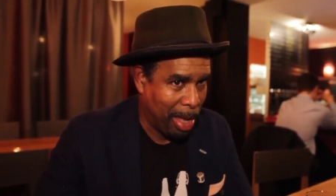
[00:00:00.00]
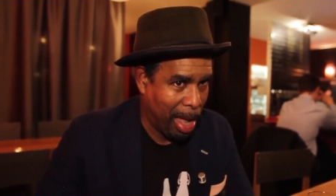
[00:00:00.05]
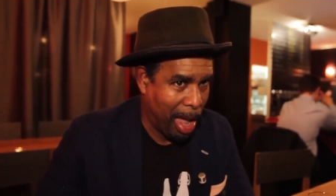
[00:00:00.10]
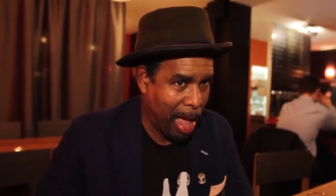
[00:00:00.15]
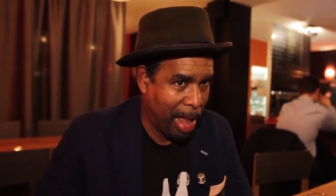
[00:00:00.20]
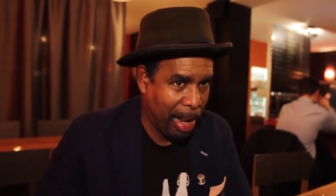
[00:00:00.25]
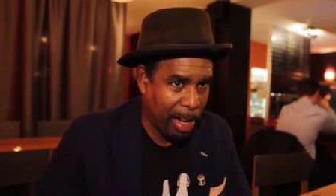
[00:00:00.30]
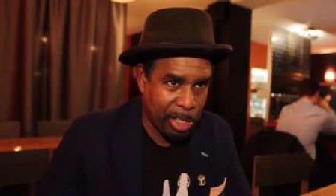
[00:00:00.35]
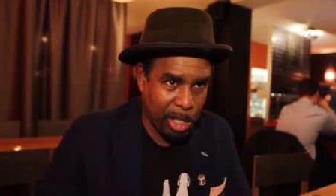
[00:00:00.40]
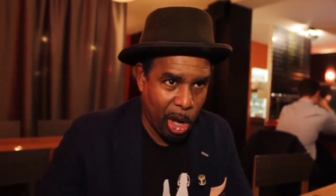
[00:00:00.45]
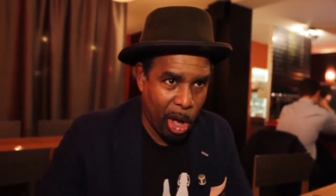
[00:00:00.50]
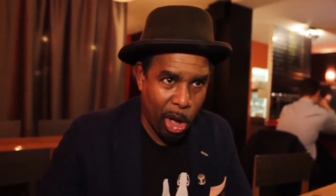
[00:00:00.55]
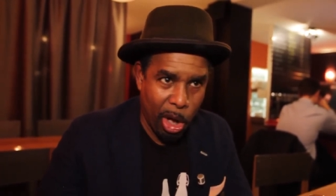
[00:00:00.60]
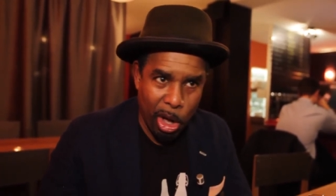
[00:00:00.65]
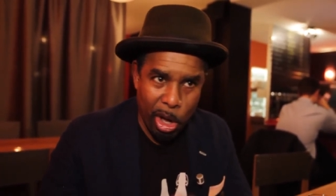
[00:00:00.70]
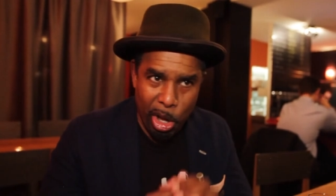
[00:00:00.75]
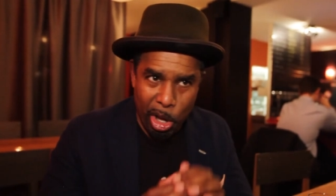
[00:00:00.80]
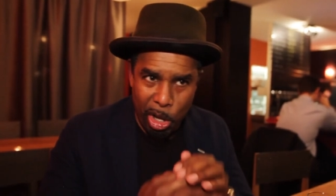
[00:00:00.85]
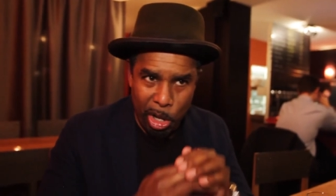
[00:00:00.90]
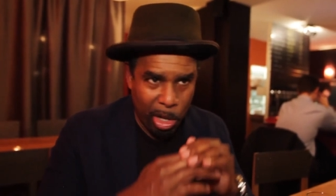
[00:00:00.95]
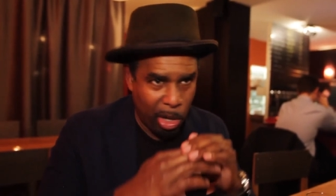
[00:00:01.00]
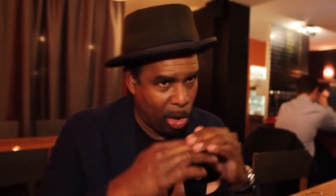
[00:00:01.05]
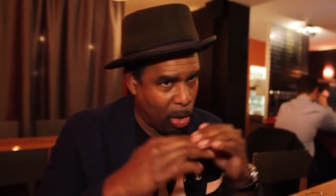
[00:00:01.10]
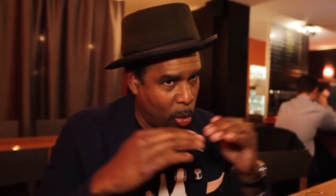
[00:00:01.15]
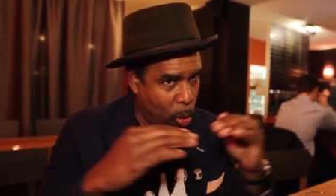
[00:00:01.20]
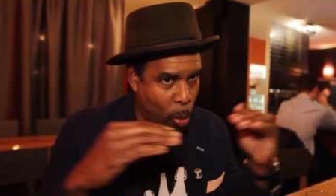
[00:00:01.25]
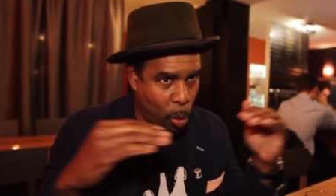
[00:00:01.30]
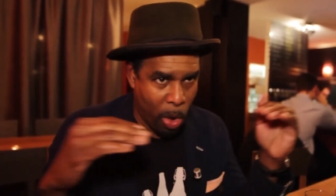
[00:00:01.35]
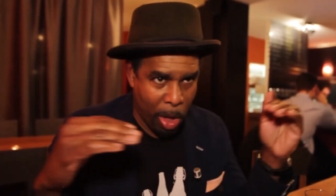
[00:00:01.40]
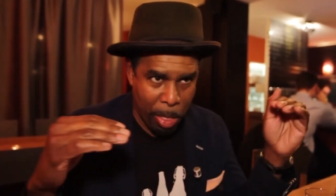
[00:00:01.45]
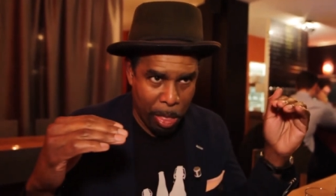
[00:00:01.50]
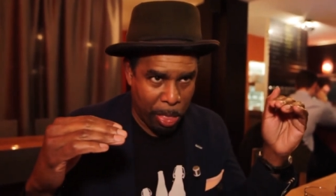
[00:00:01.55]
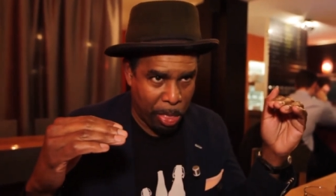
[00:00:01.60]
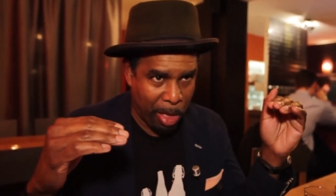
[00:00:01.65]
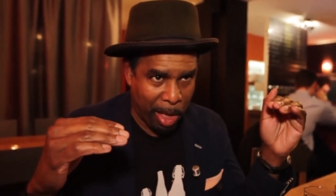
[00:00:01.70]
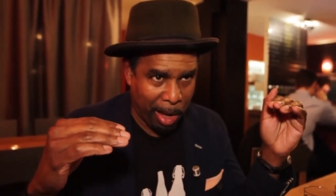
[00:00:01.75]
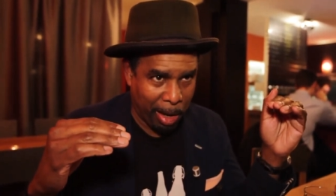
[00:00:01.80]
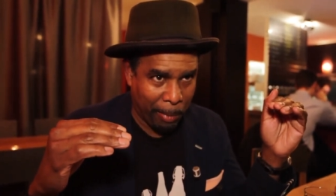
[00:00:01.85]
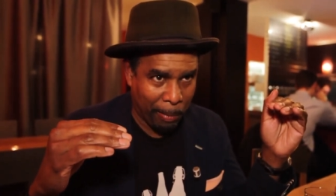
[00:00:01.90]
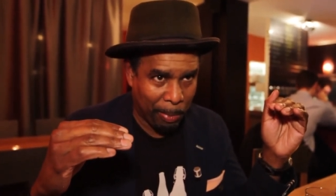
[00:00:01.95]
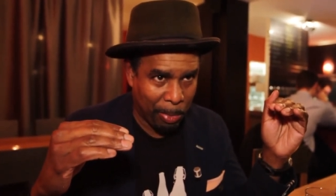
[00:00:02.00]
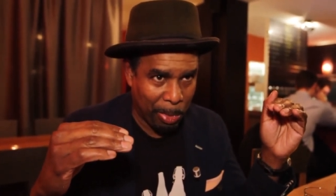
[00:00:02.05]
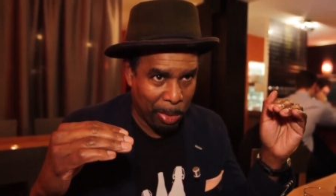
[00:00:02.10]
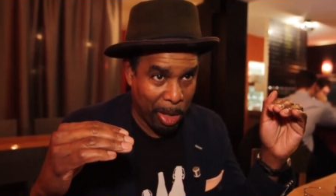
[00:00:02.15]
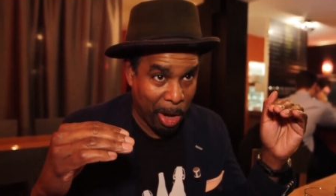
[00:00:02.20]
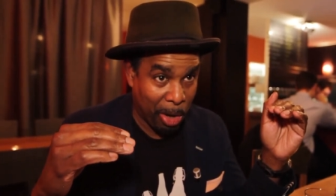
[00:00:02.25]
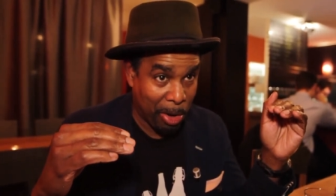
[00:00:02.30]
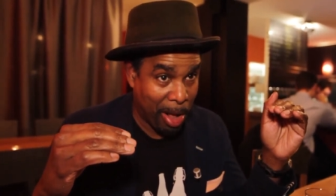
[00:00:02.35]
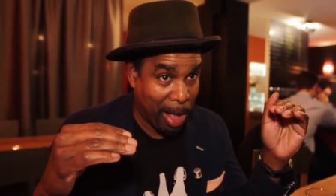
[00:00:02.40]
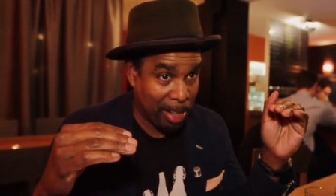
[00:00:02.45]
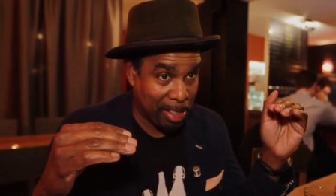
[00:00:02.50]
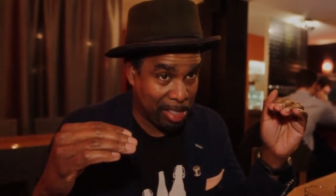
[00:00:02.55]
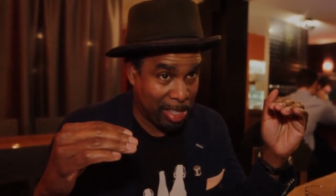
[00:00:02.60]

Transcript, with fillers: And it's all one thing. They are not